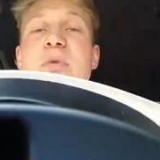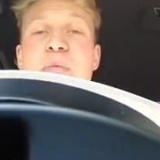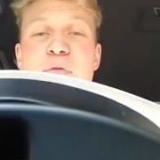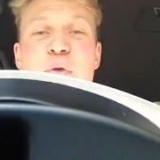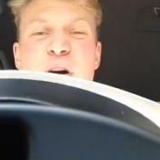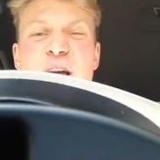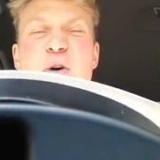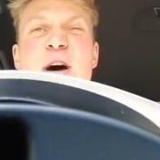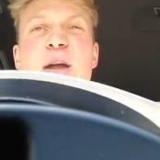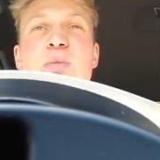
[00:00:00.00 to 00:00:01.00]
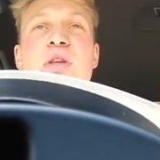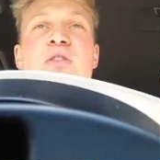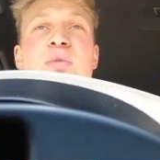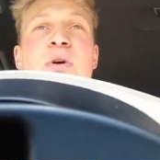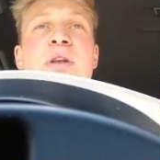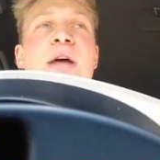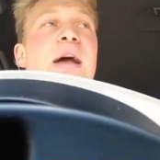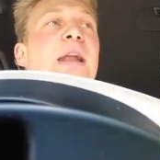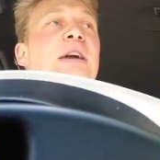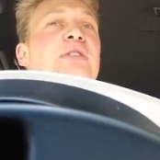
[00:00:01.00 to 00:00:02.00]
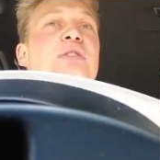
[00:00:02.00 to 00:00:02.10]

but before I go ahead with this one, I'd like